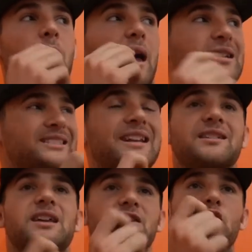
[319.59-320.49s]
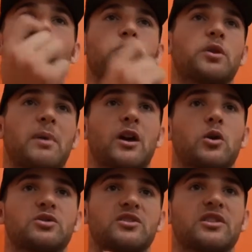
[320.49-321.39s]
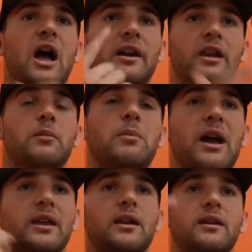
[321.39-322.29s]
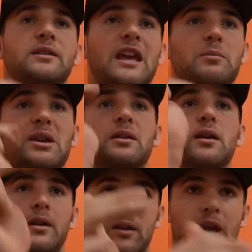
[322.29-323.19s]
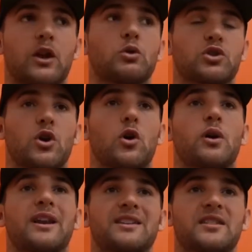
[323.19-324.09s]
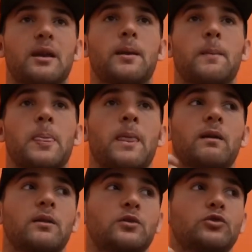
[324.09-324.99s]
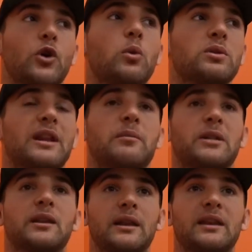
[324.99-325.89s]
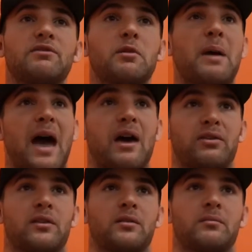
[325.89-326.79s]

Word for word: I send a text to all three of my coaches, Donnie, Mike, Damien, and Coach Koll. And I said, don't let me leave the path.